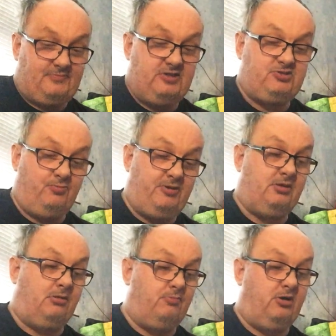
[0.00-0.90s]
He should be
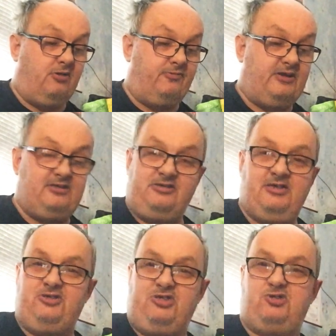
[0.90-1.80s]
a lot more than that.
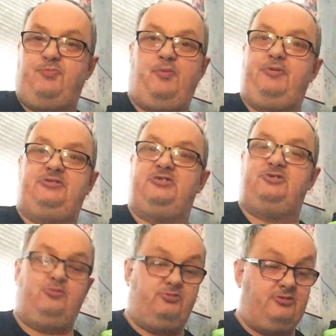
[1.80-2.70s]
He should be up into
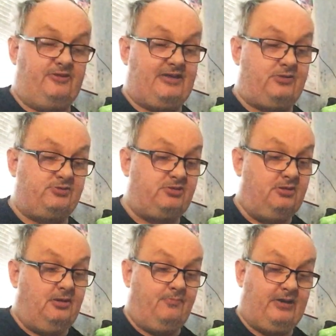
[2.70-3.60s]
200,000
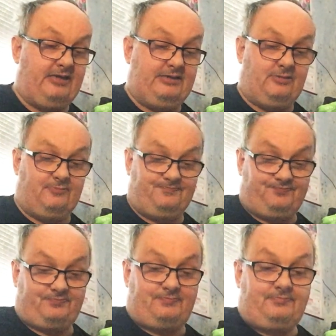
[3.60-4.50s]
by now.
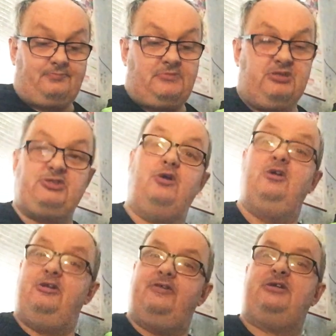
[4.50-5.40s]
So,
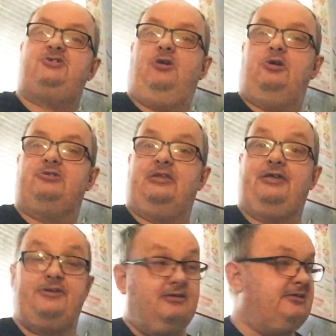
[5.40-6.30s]
that's Yorkshire
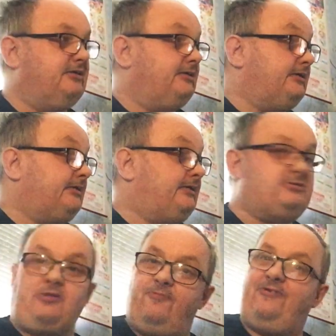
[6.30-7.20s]
lad.
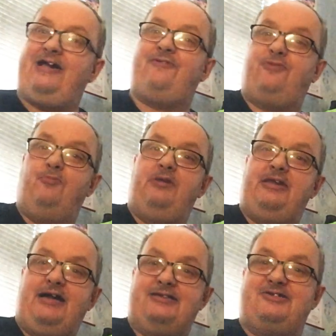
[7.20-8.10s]
He's not far from
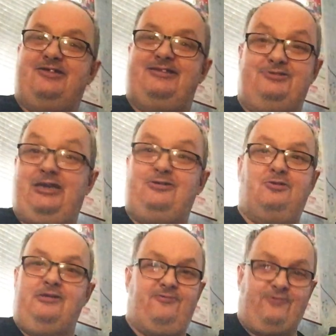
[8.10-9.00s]
me, actually. He
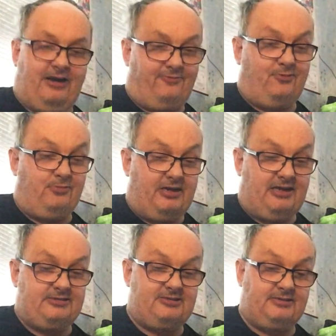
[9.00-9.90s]
don't live far from
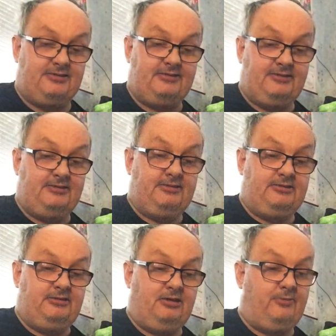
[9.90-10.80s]
me, actually.
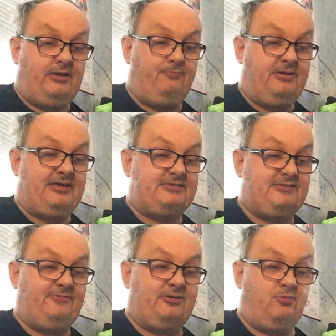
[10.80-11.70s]
Yeah, I mean, be
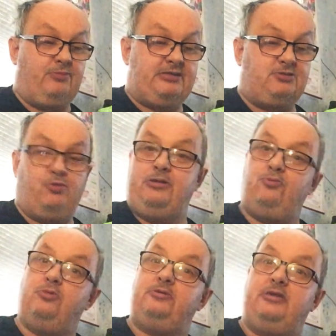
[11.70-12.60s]
nice if I could meet up with
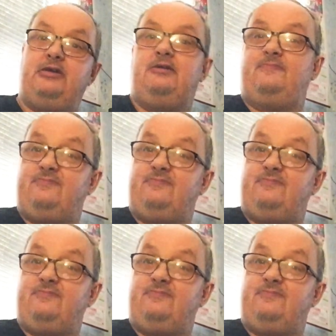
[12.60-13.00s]
him one day.